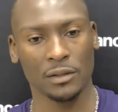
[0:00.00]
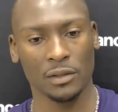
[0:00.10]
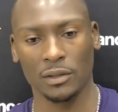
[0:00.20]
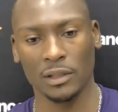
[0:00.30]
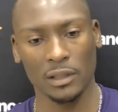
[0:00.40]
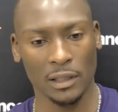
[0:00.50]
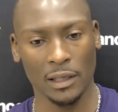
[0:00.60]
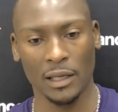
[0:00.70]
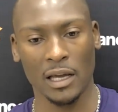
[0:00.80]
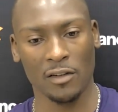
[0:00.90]
You know, the
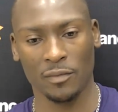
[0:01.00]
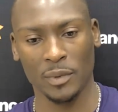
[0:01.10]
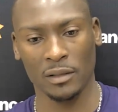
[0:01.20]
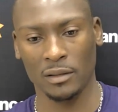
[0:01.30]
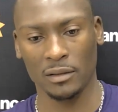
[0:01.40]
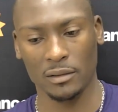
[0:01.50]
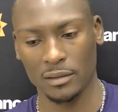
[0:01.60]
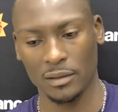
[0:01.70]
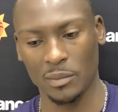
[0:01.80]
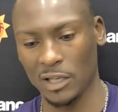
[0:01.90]
league has been
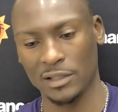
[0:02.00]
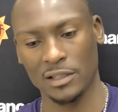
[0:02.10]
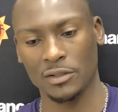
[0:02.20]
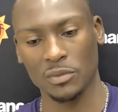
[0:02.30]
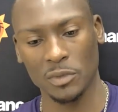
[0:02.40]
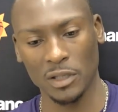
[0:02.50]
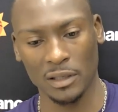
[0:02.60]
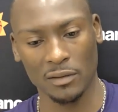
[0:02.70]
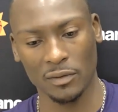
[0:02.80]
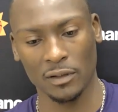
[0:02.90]
amazing to me, and
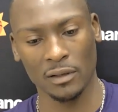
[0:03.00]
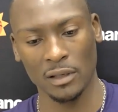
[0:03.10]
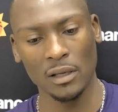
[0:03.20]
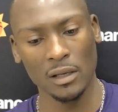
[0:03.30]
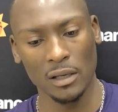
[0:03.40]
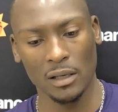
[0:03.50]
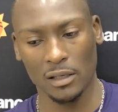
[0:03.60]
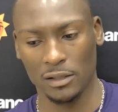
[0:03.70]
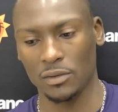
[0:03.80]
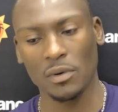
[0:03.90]
I think it
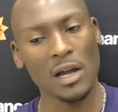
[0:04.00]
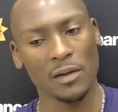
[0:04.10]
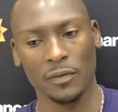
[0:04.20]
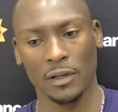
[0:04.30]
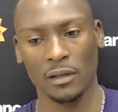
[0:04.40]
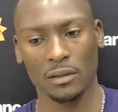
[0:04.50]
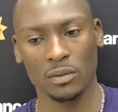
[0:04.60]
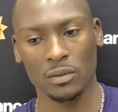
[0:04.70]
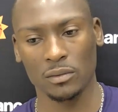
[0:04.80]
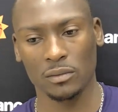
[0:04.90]
is the right thing
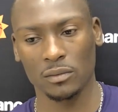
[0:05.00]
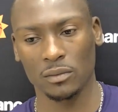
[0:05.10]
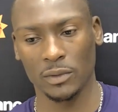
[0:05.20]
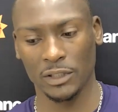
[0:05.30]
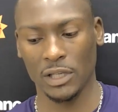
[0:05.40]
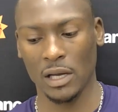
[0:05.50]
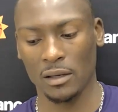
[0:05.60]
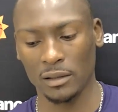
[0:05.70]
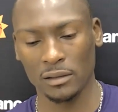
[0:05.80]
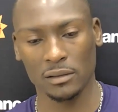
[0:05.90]
to reach
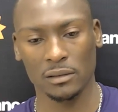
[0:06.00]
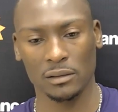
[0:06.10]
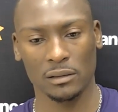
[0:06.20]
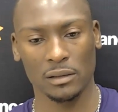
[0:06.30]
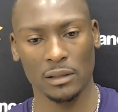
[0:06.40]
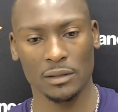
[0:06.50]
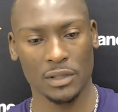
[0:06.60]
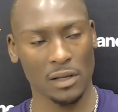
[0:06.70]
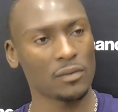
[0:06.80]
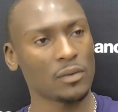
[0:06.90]
out and, and
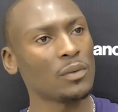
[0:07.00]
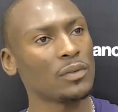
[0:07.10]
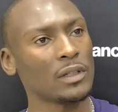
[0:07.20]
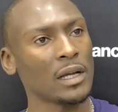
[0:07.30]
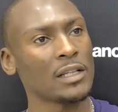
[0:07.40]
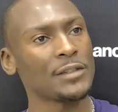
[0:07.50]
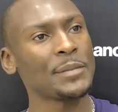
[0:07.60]
save, hopefully, as